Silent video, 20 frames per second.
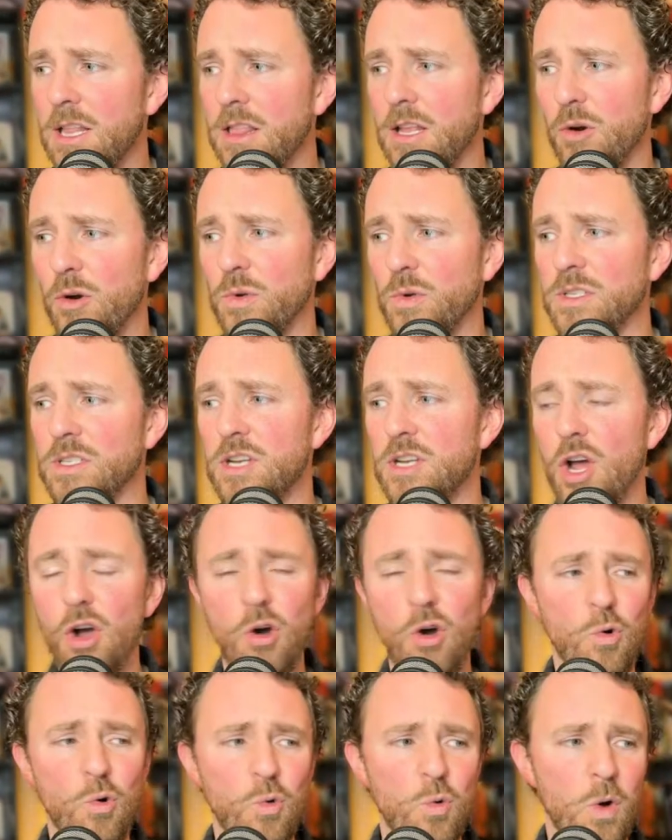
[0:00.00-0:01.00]
There was
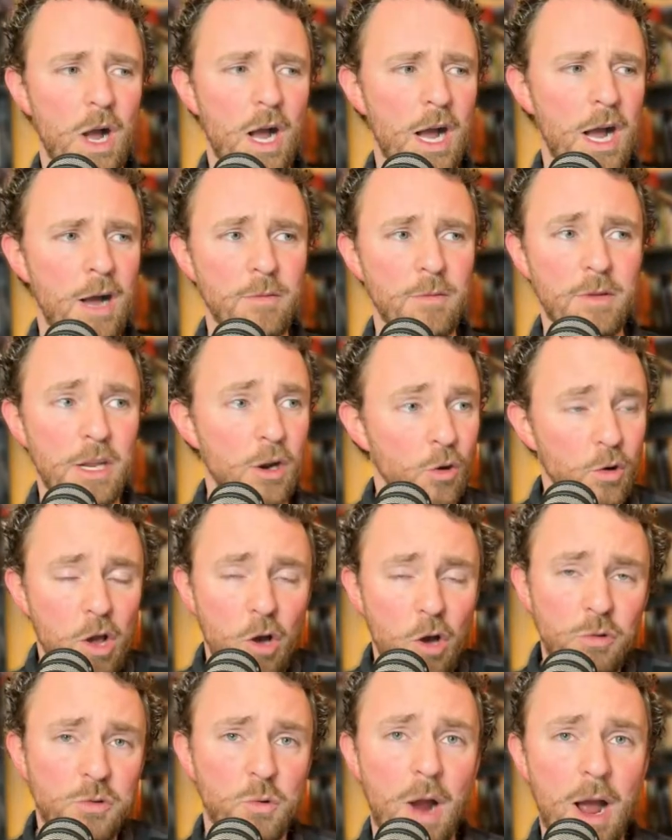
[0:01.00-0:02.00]
no,
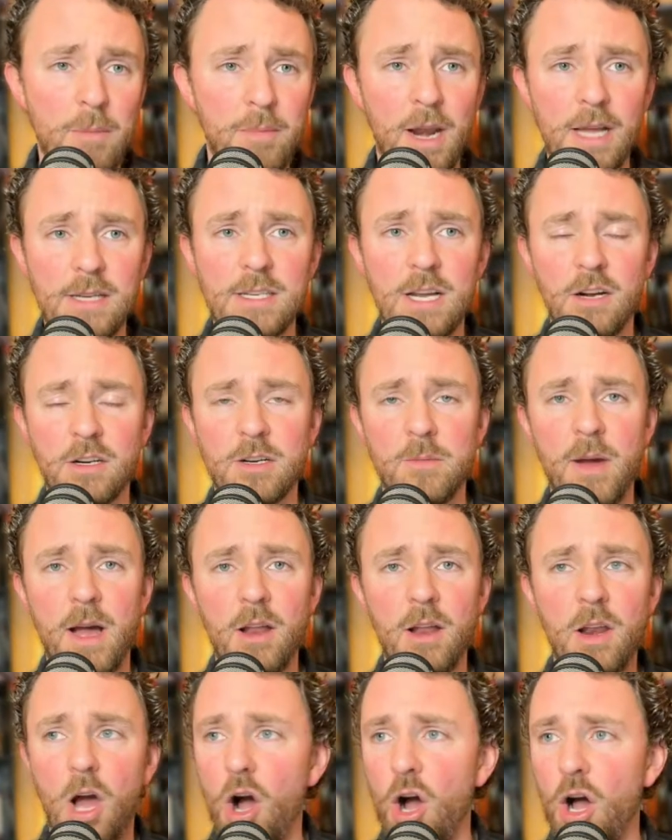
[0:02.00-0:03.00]
Coach Rob and I talked
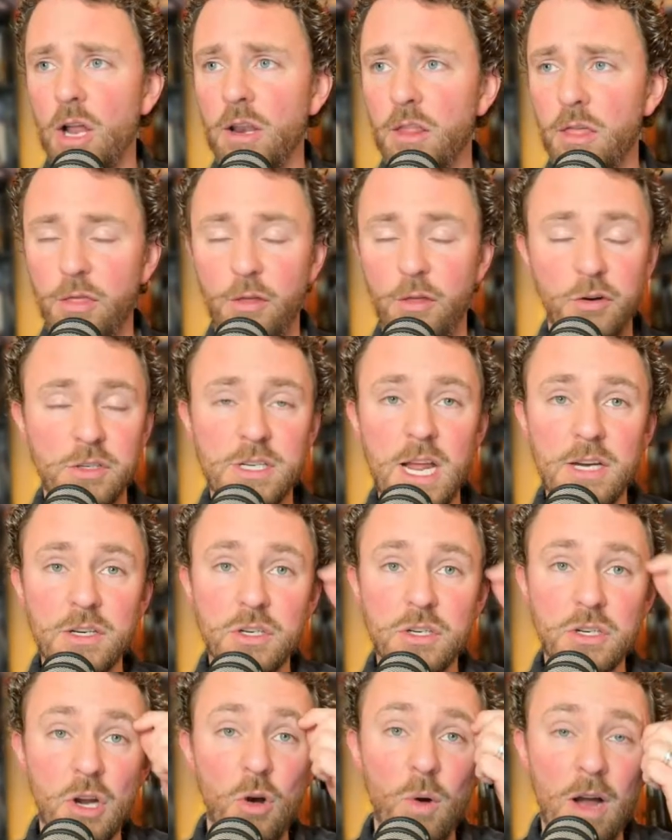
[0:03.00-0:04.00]
about on Thursday's
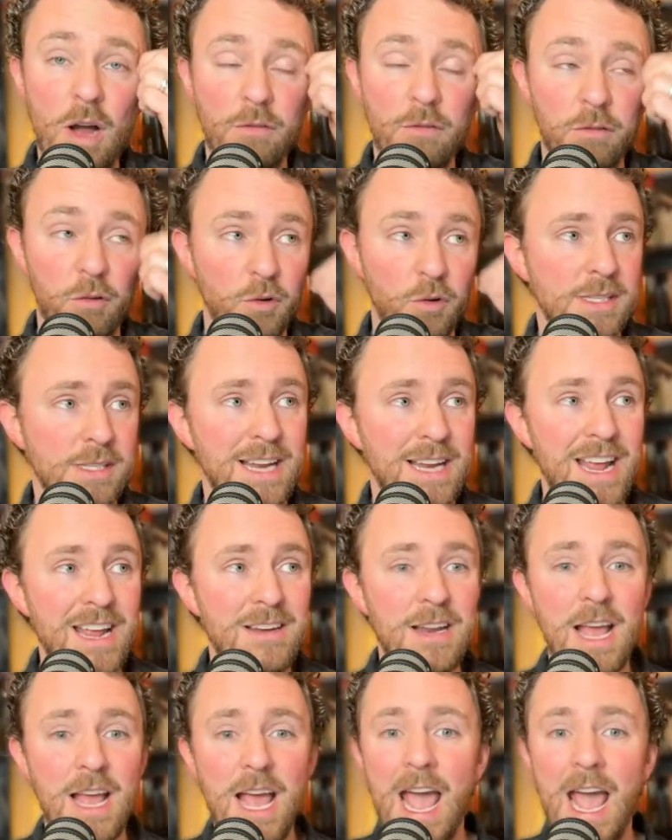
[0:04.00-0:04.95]
show how Florida State